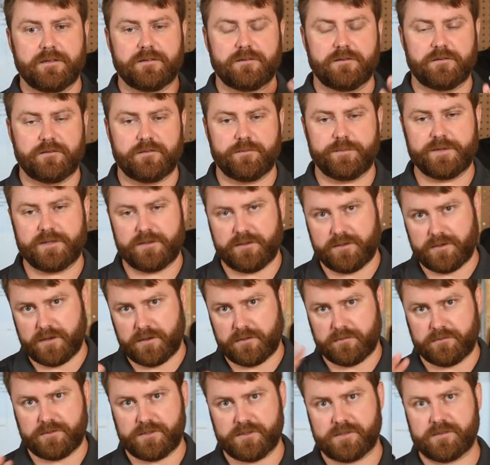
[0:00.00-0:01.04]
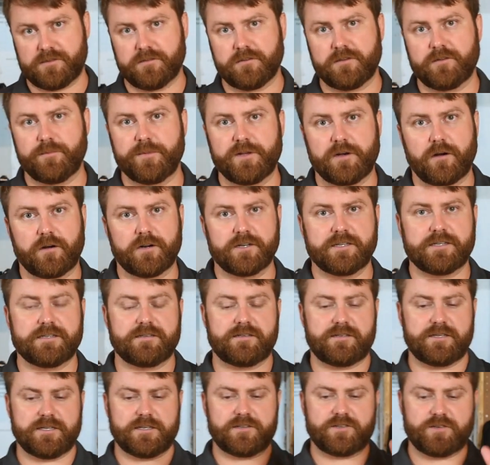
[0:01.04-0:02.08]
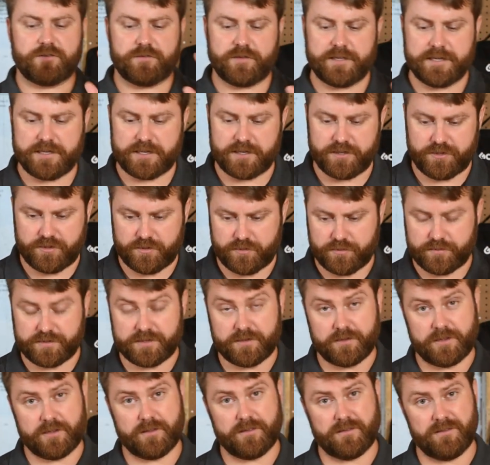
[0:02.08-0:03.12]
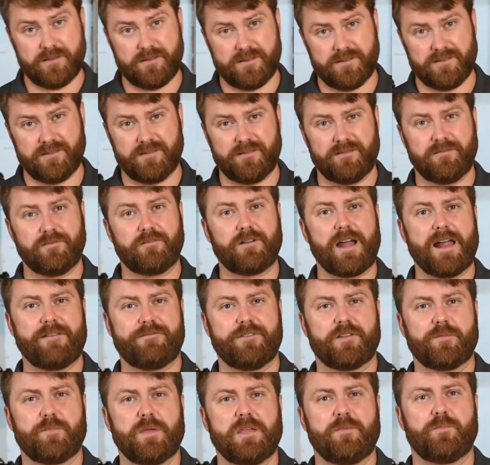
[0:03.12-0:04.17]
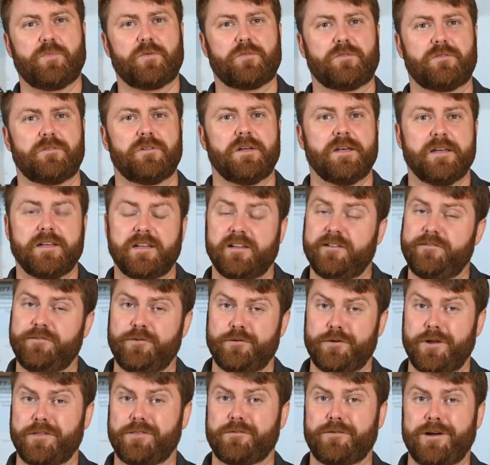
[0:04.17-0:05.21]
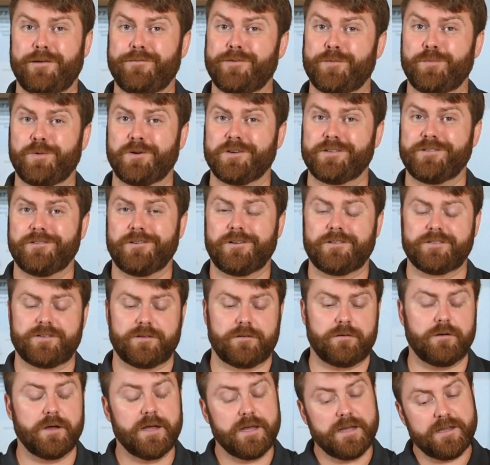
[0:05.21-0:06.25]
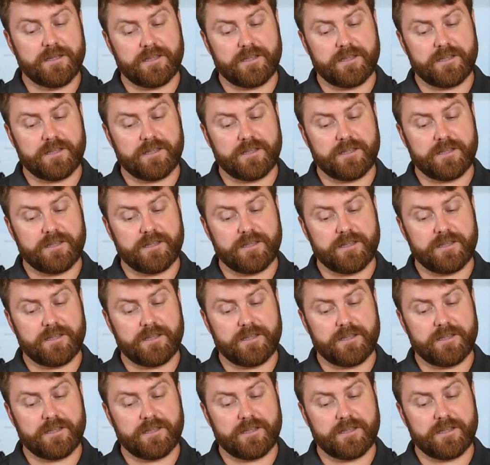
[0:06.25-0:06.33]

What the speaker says: a little bit, just a little bit artistic, so they can use, so that the graphic people, if you're not the graphic person also,